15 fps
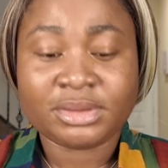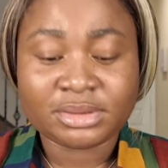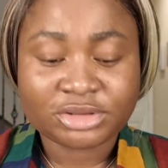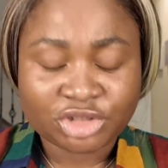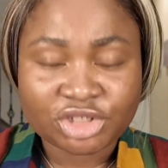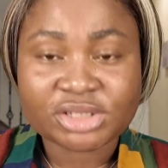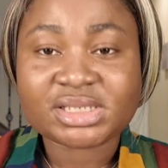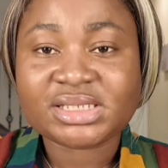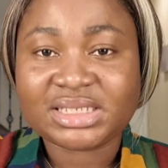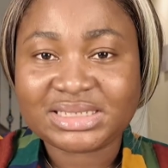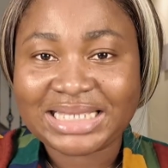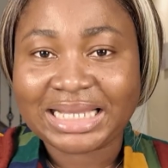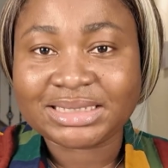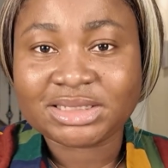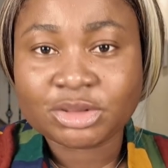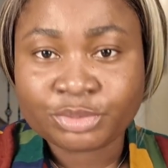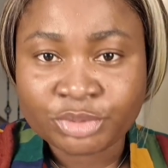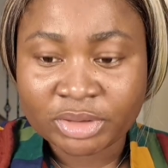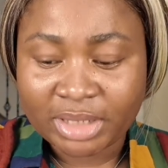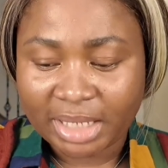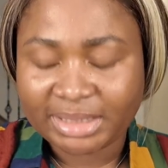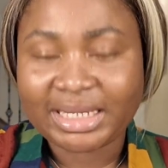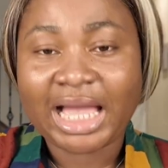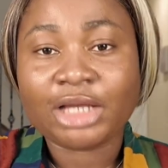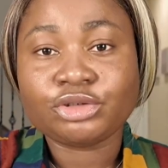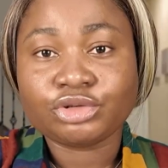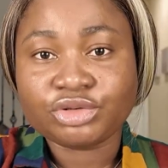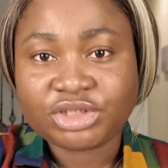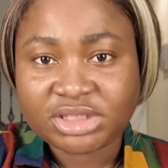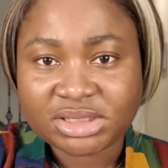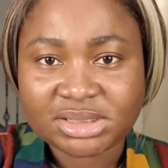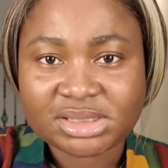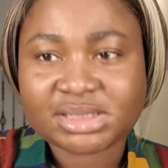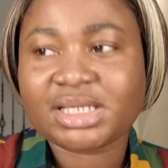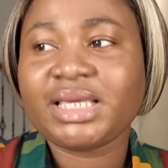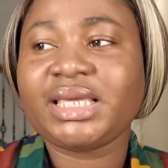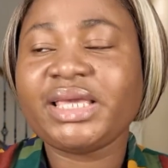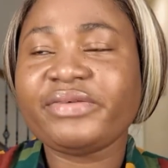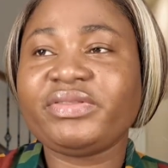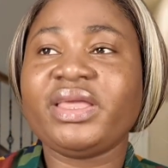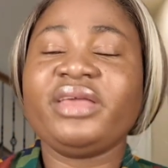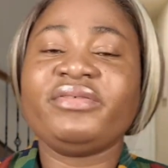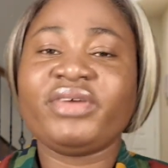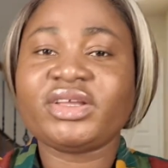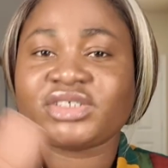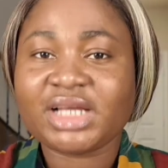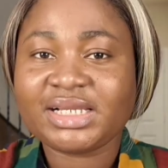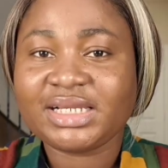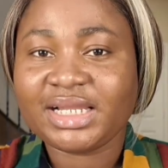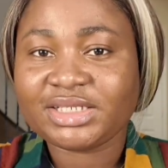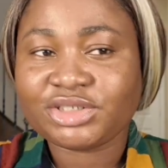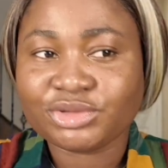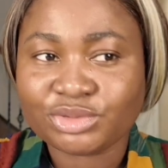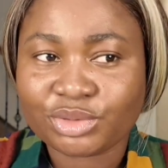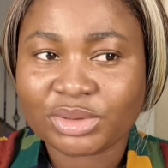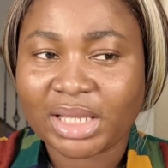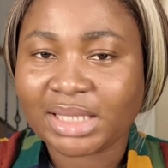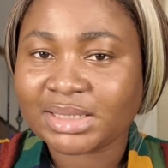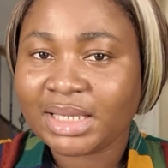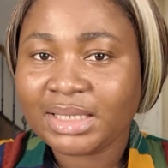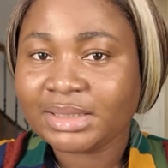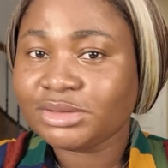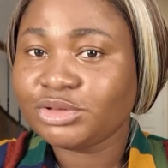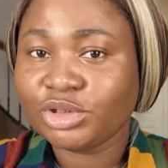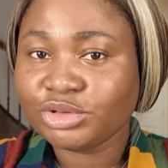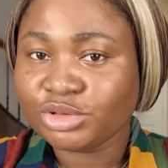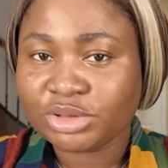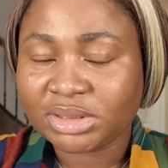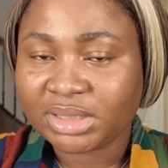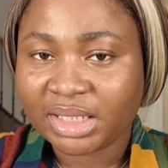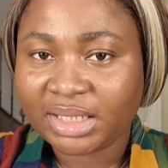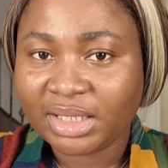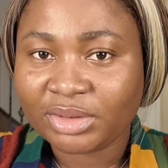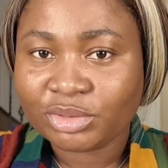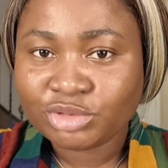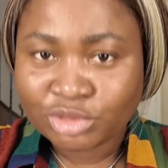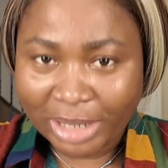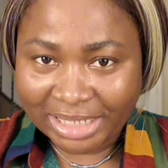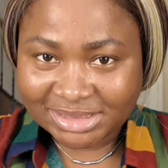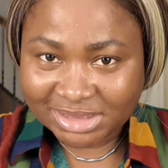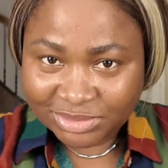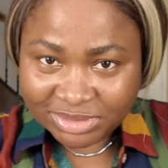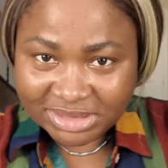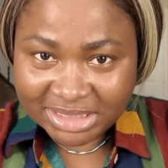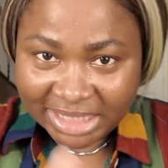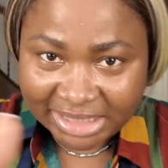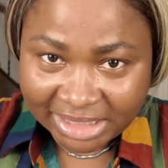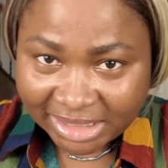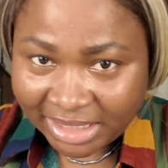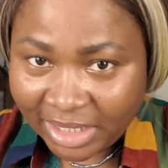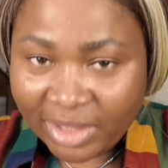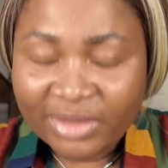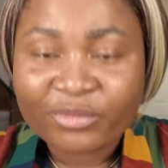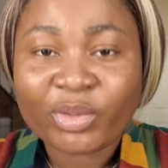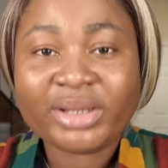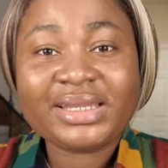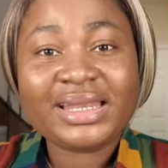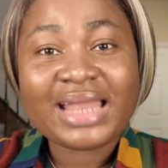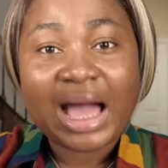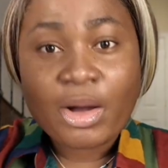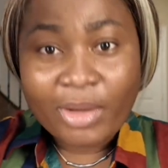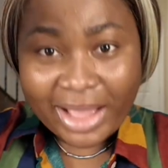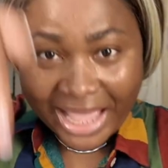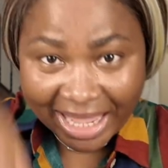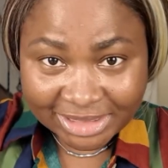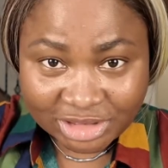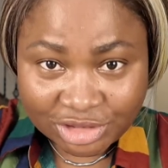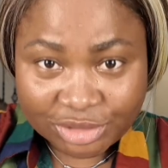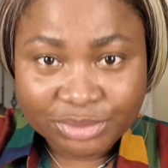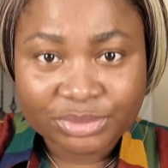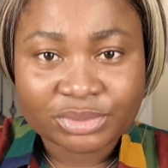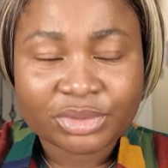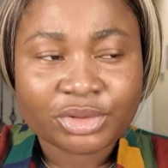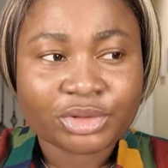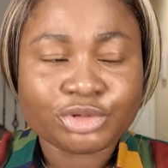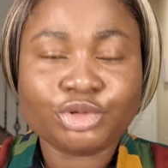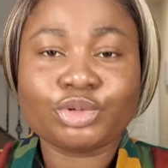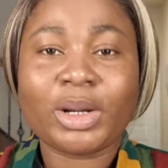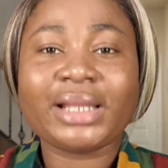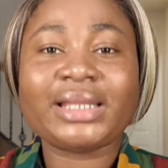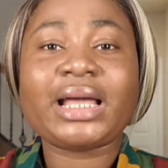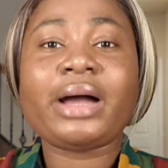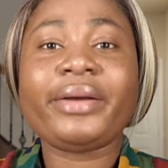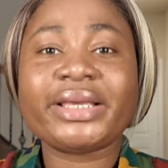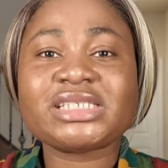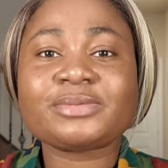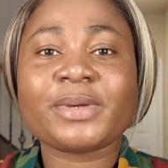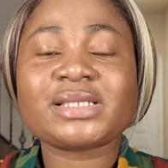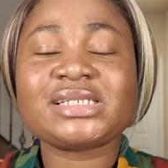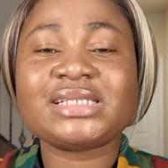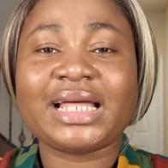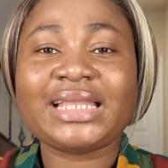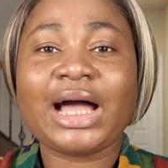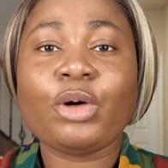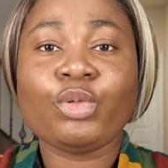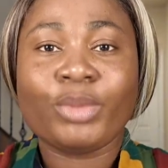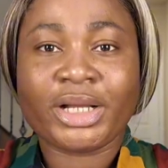cheating is their deal breaker. Now you cheat. If they eventually let you know that, don't do it again. You are still sneaking. When they now catch you, you are now expecting that woman